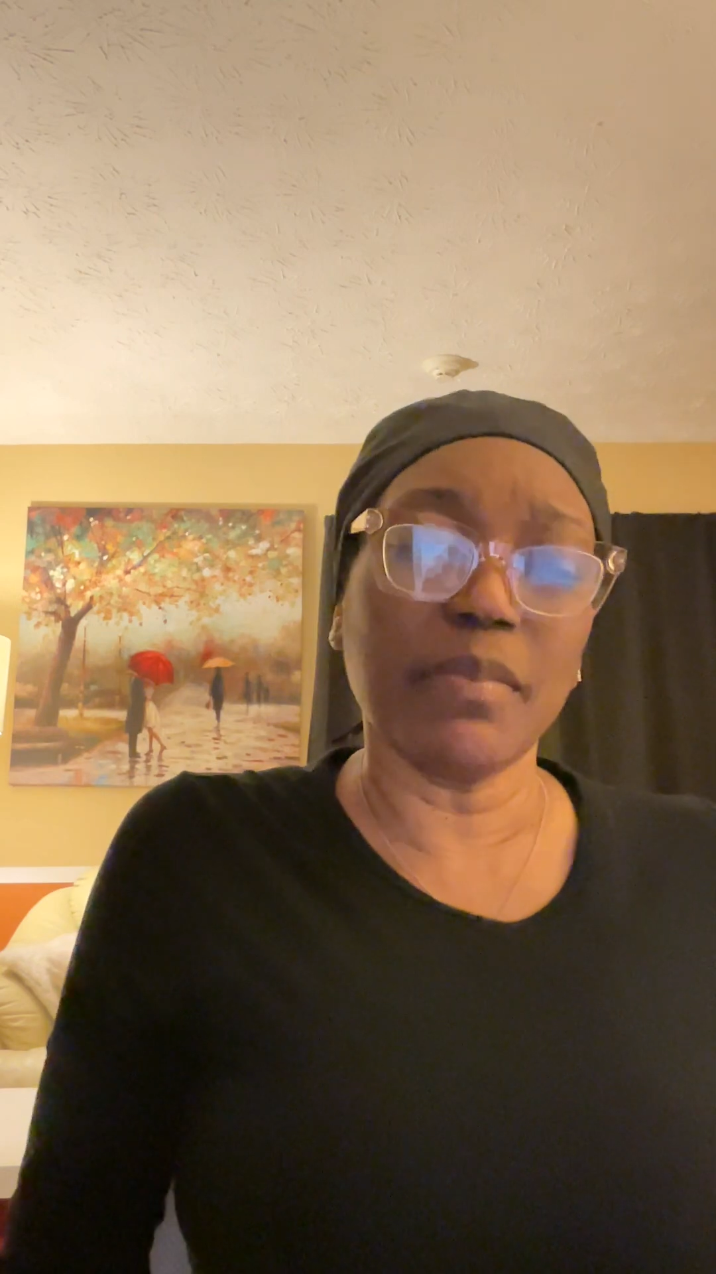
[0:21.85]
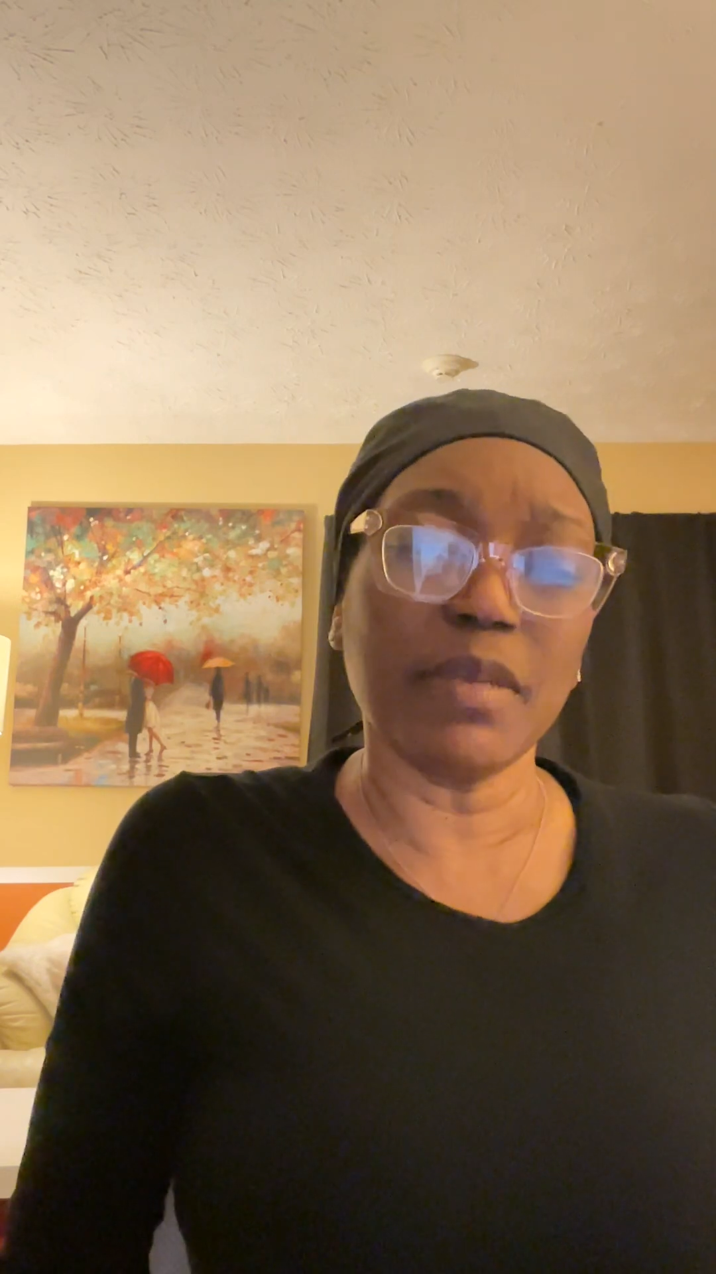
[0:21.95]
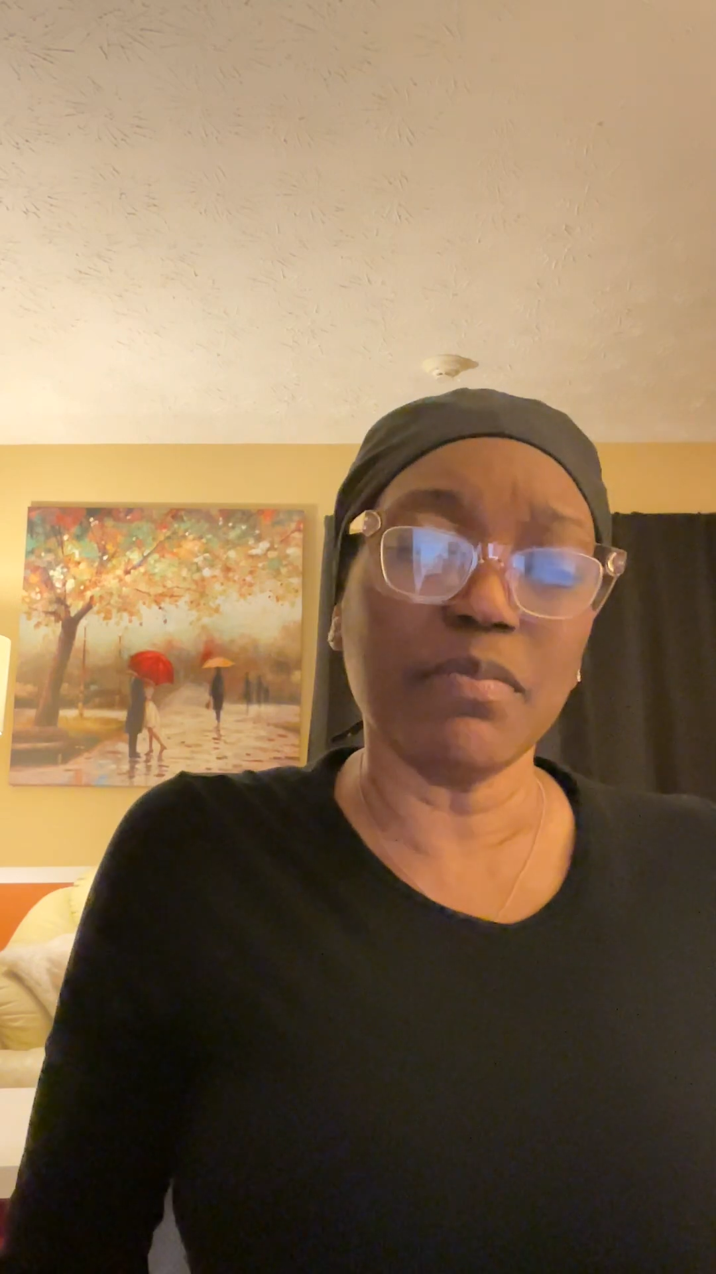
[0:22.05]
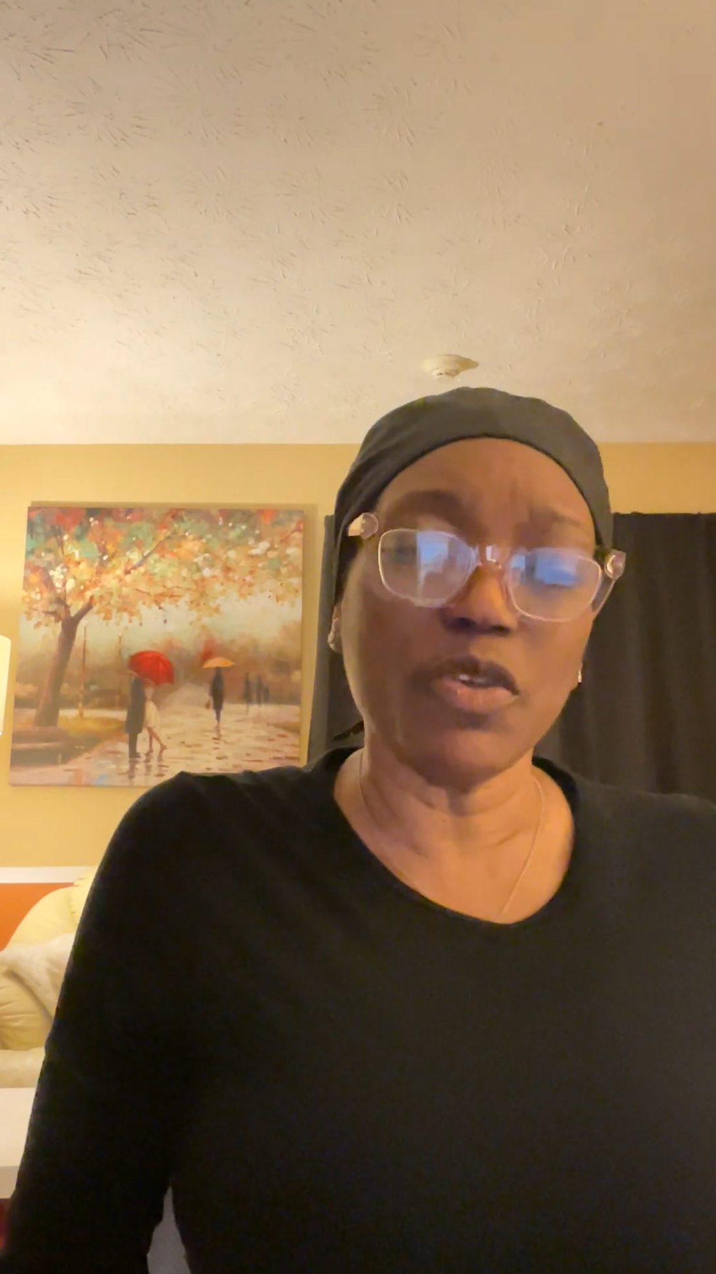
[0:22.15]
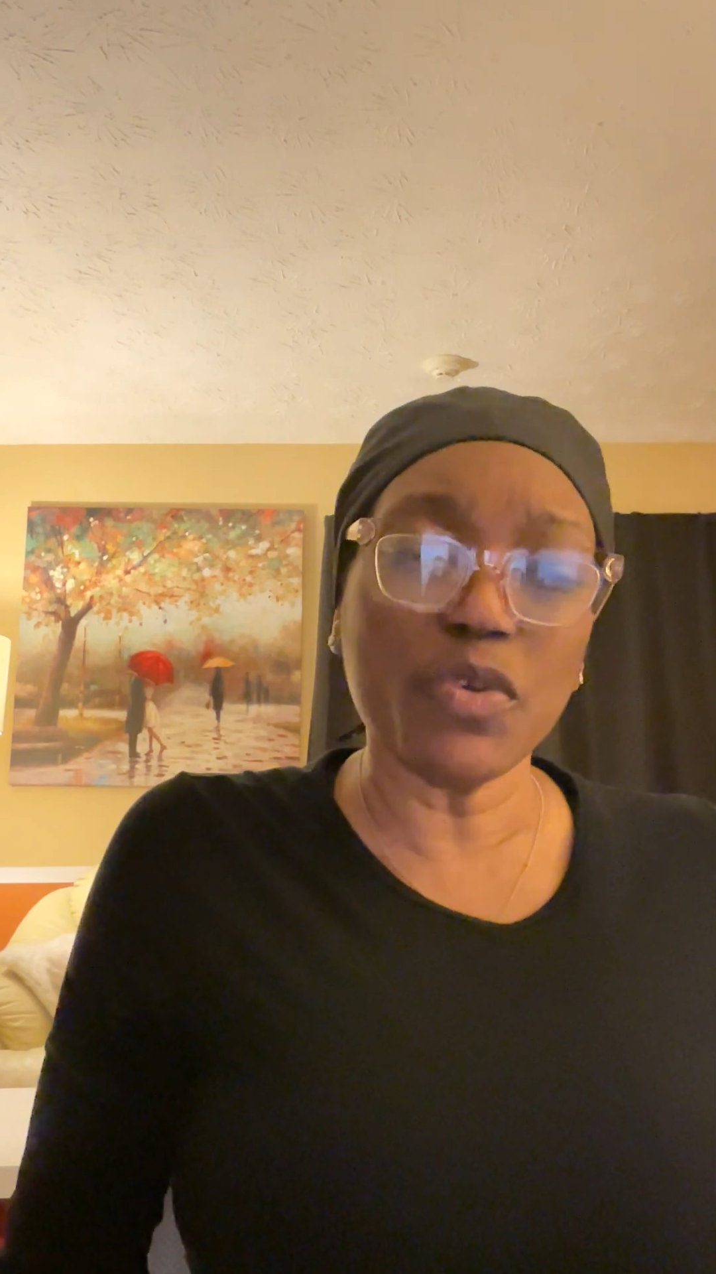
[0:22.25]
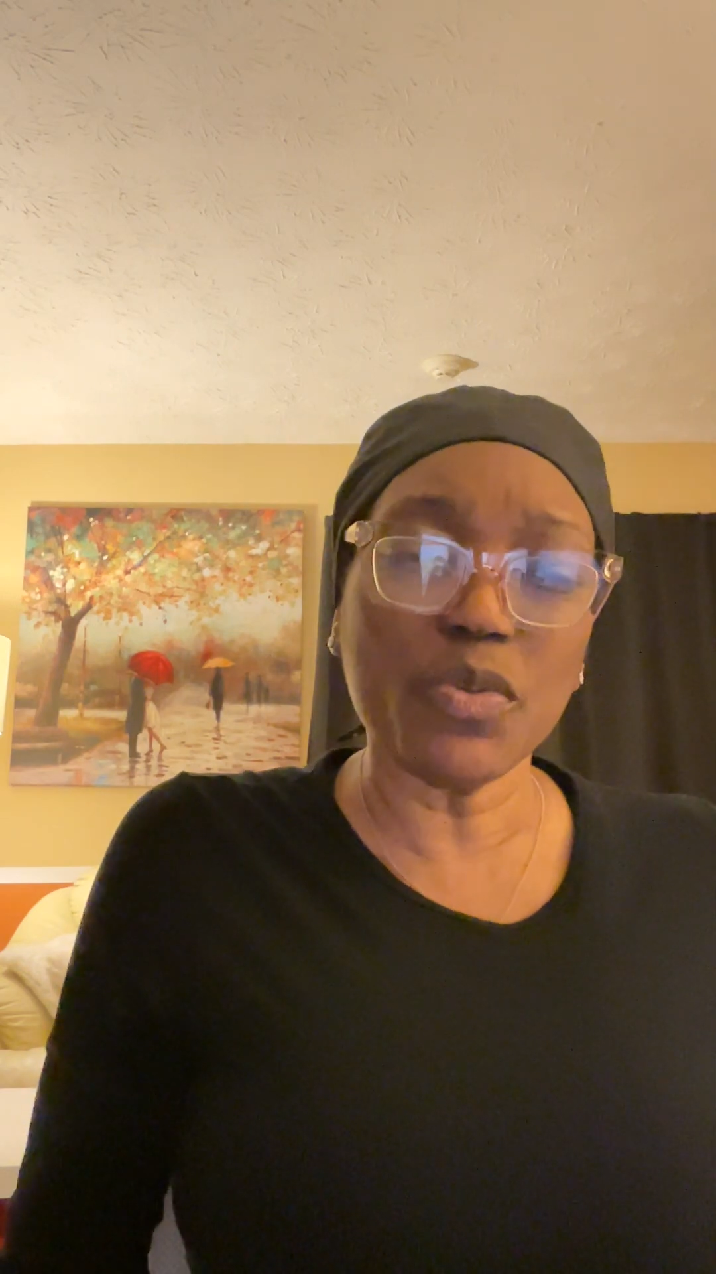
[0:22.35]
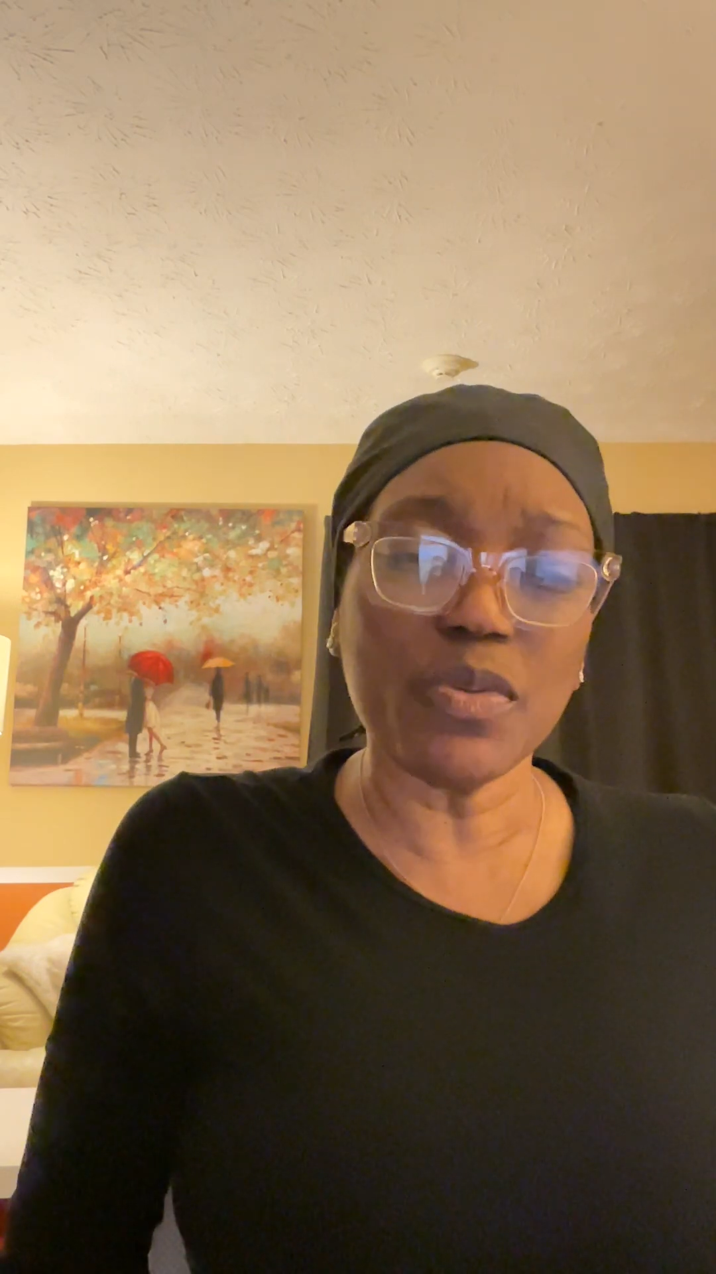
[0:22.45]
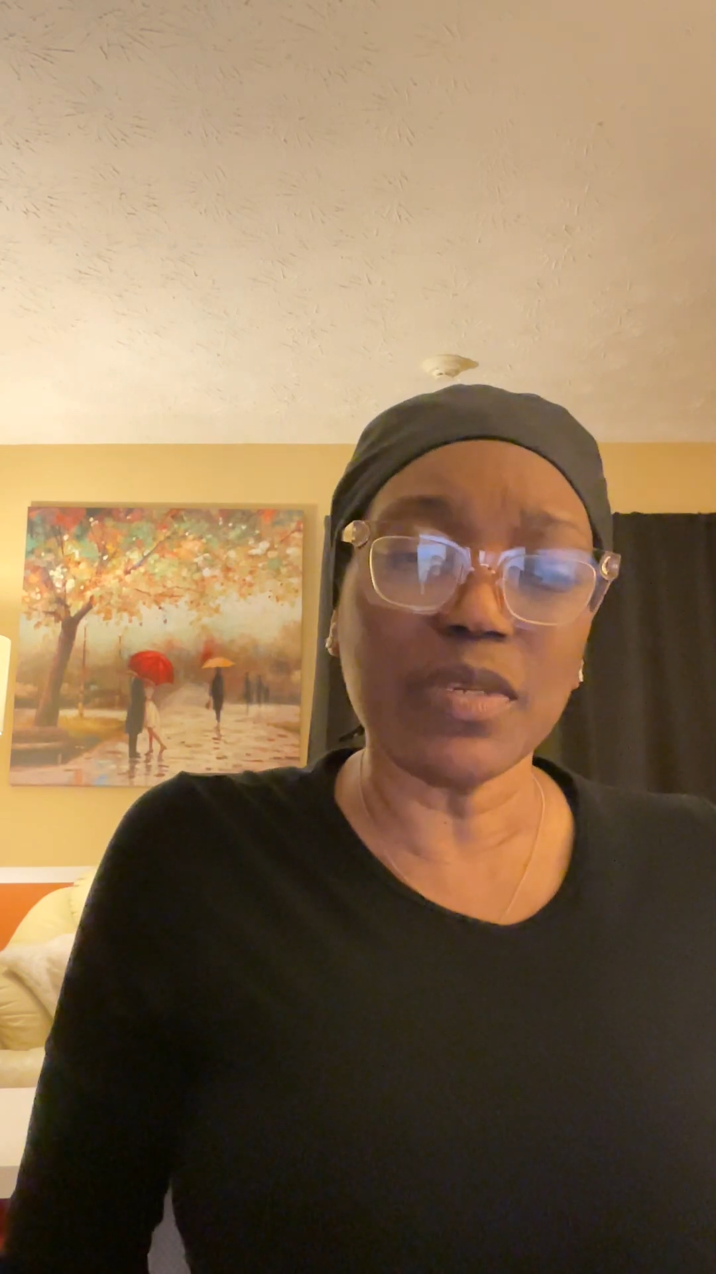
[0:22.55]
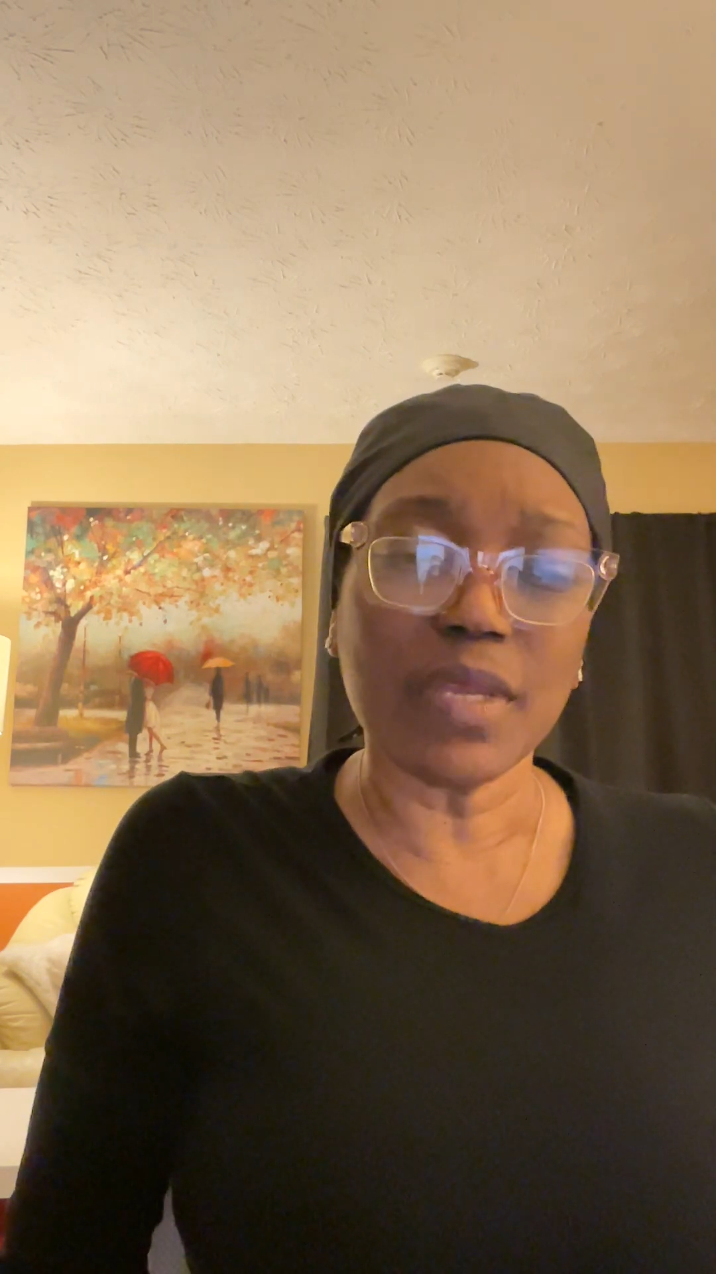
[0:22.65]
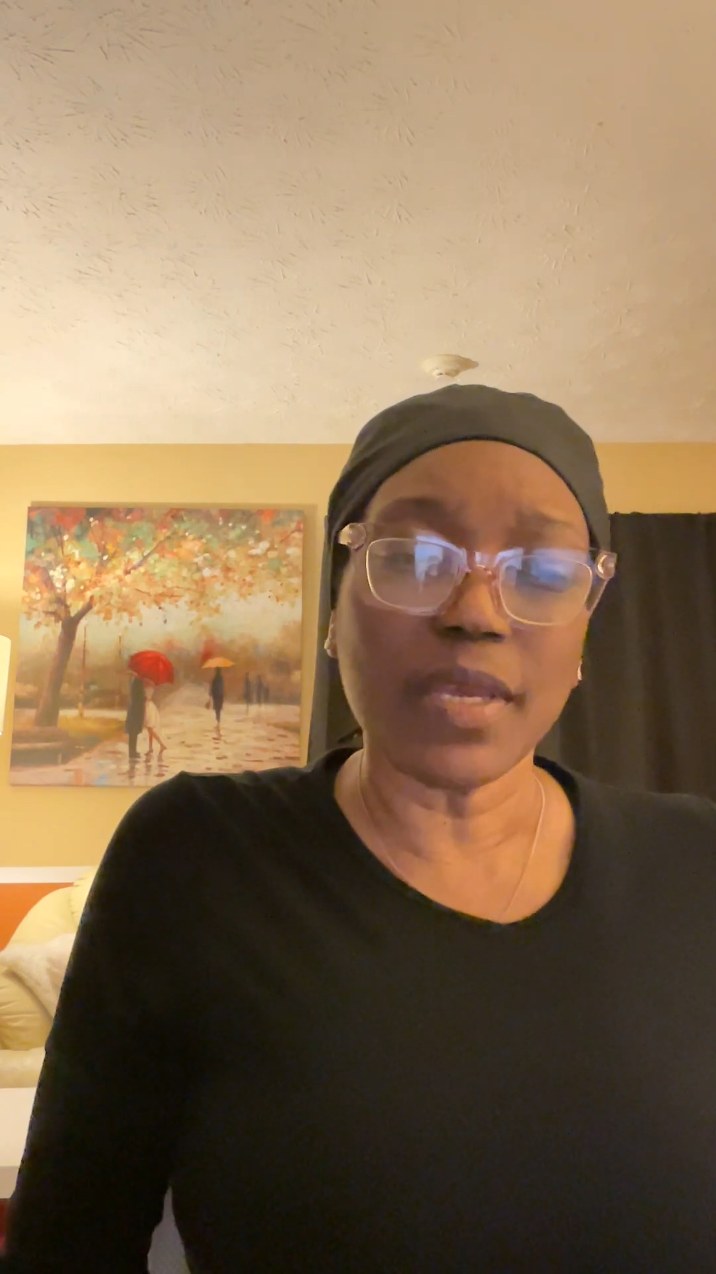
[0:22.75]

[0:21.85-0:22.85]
immunity